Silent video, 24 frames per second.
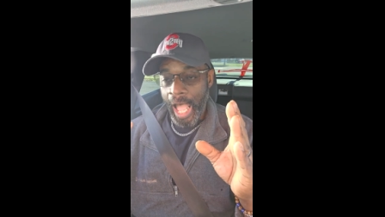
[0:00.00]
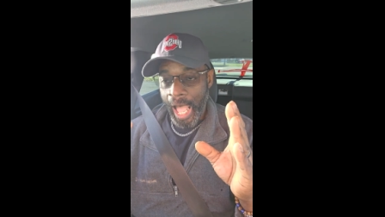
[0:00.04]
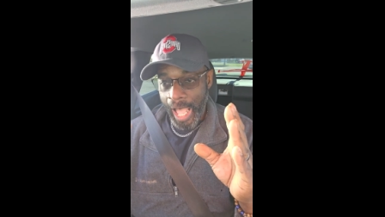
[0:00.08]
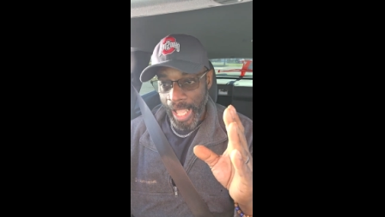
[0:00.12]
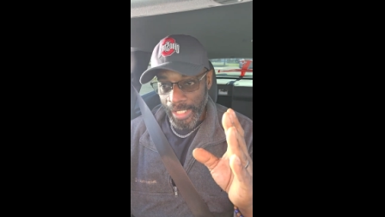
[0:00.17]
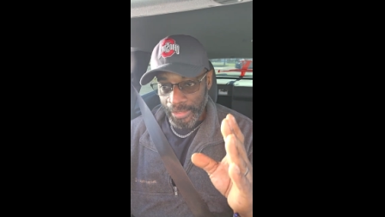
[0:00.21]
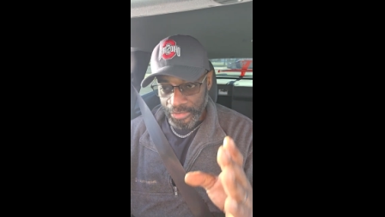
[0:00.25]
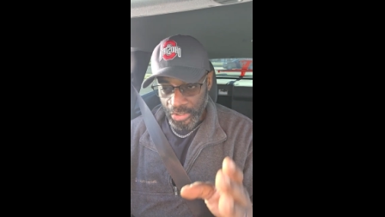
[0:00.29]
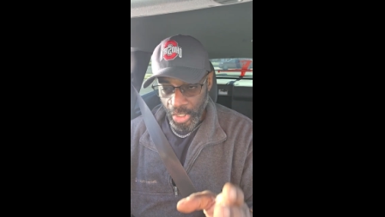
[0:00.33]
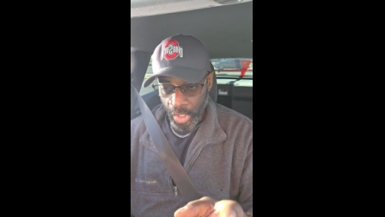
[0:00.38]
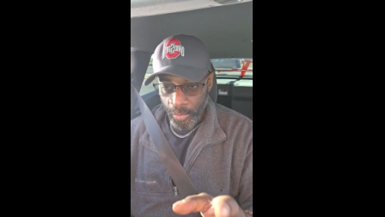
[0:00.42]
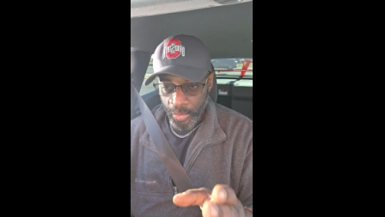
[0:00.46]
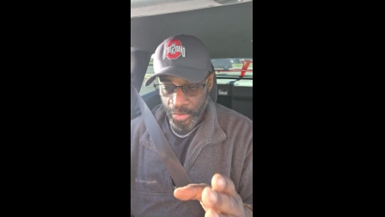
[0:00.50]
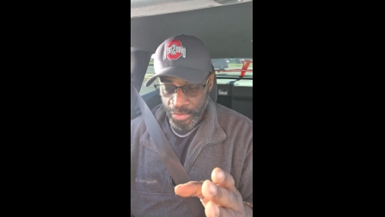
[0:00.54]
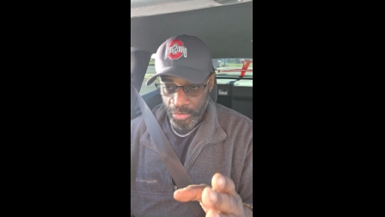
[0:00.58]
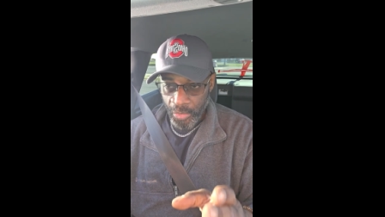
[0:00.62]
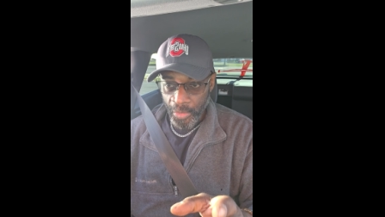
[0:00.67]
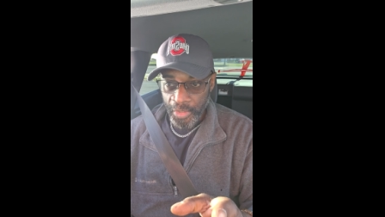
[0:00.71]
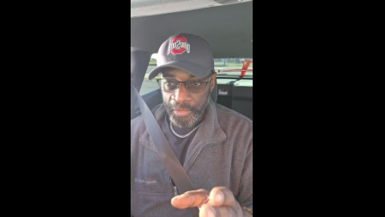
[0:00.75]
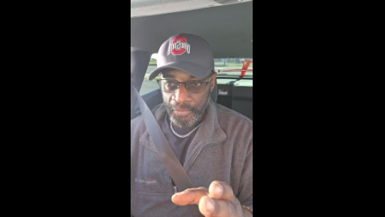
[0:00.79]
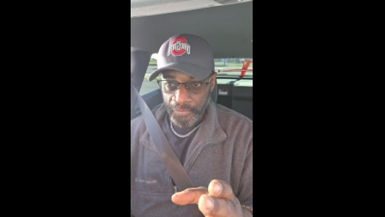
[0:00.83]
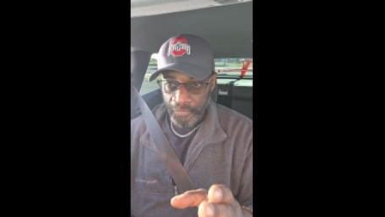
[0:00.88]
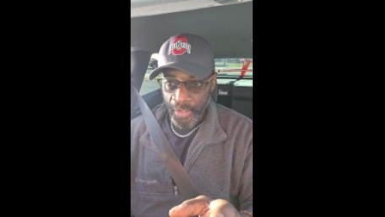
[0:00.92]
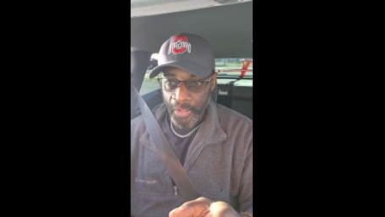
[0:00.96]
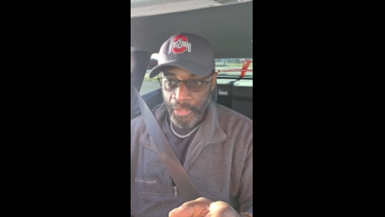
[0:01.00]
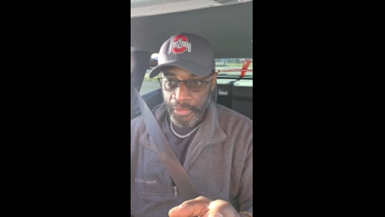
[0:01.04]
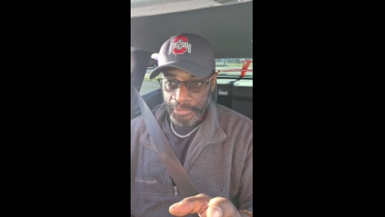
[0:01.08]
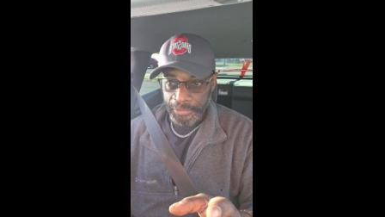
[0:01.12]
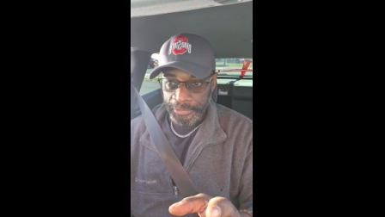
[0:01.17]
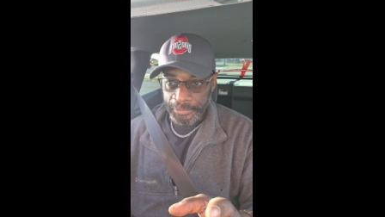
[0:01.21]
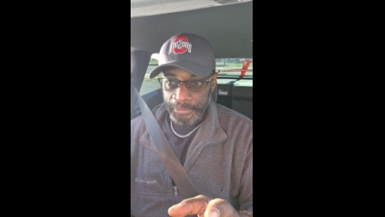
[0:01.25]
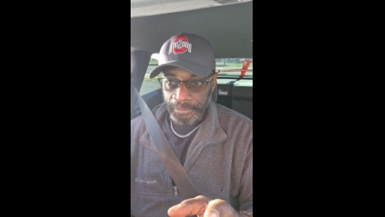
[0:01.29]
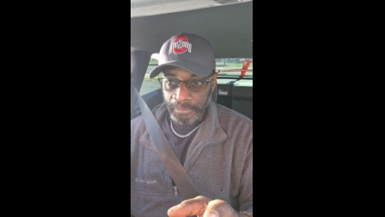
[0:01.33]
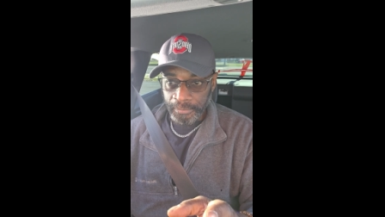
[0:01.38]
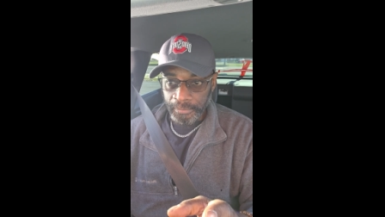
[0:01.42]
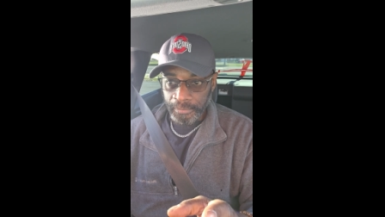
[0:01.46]
October
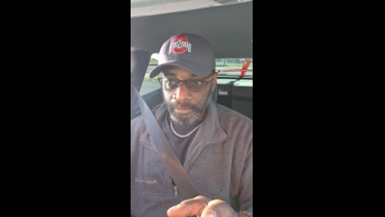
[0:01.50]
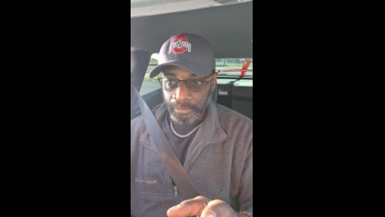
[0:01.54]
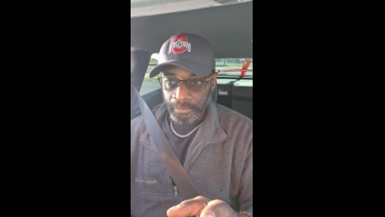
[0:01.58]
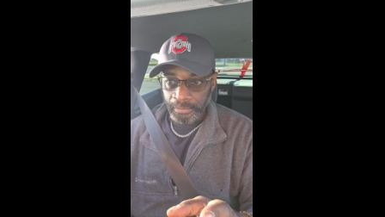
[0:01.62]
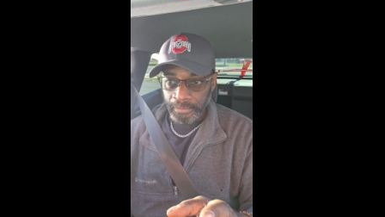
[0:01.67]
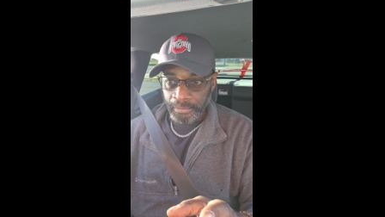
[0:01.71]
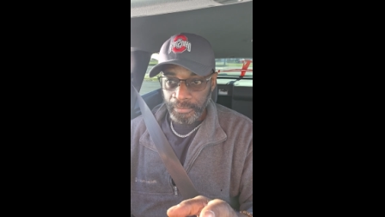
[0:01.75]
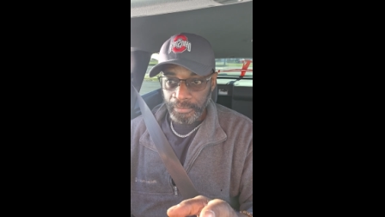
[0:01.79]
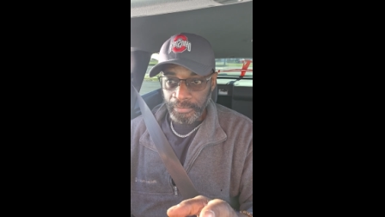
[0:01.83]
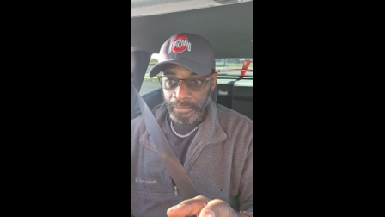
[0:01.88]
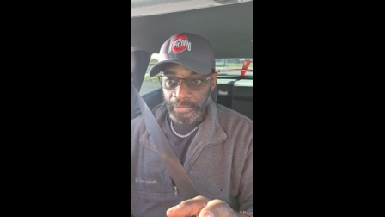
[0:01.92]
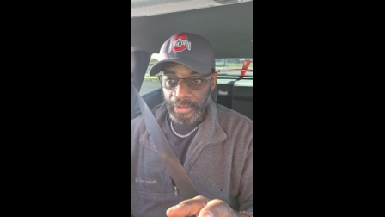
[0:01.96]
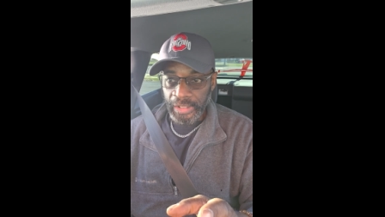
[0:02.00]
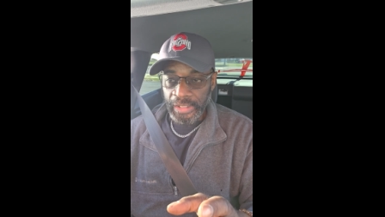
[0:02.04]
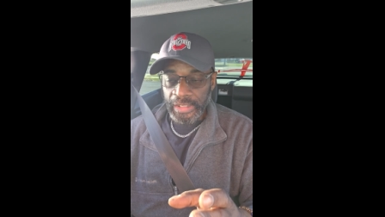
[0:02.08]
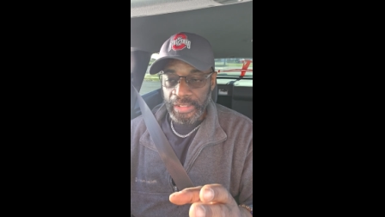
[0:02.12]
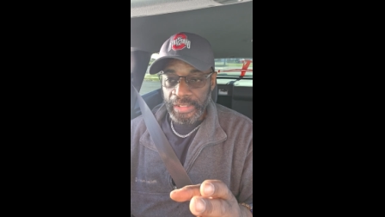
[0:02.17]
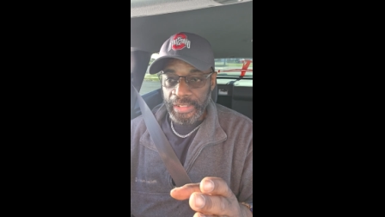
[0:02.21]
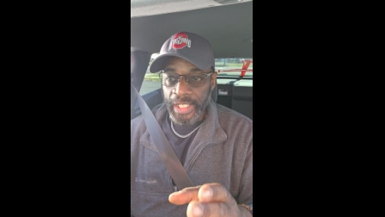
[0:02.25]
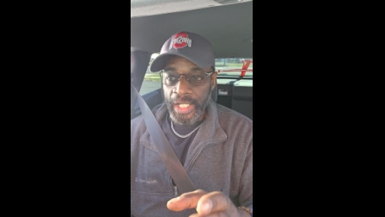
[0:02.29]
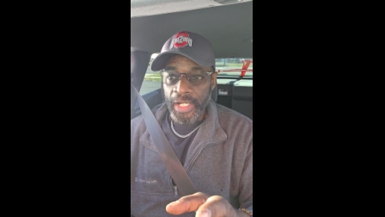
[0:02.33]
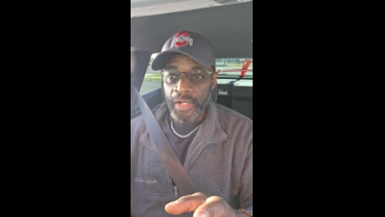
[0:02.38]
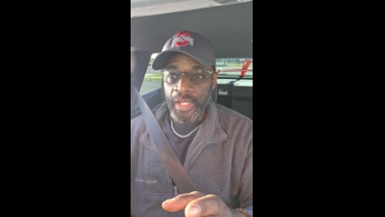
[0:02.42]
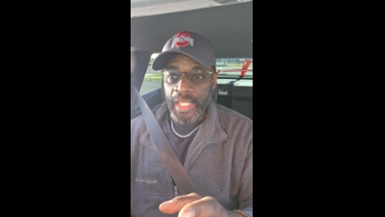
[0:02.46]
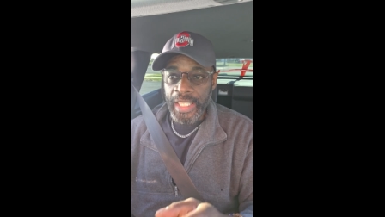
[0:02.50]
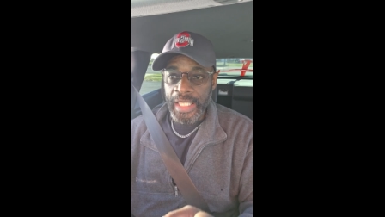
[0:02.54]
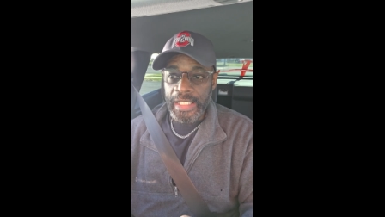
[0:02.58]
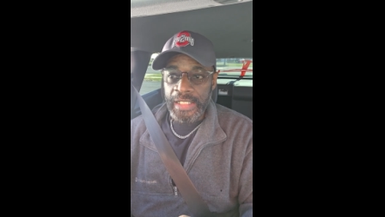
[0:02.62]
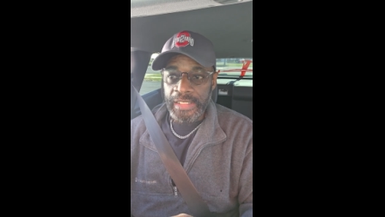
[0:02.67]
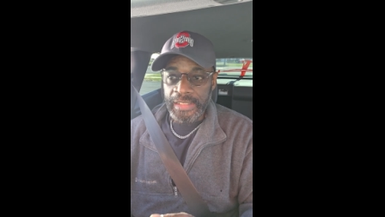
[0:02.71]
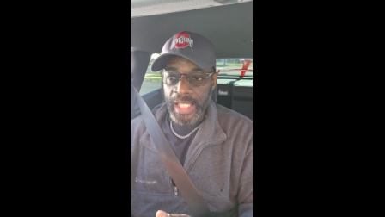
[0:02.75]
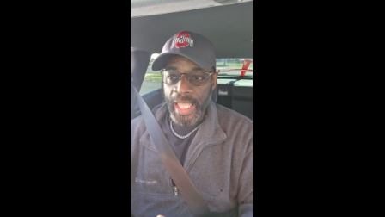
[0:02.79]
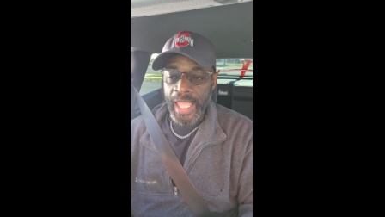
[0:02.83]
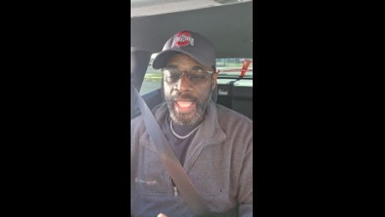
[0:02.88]
21st, there is